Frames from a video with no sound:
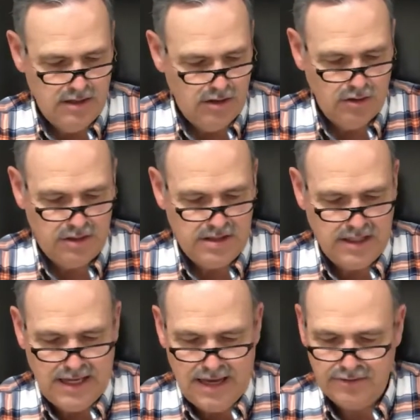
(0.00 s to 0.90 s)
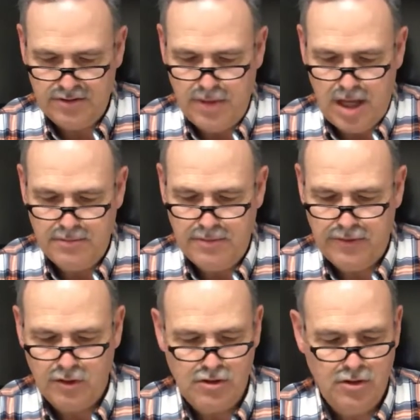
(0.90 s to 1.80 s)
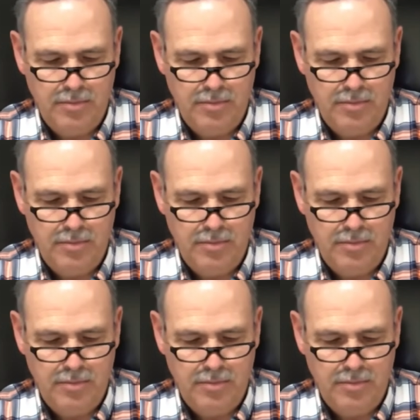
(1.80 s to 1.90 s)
You can see down at the bottom of those two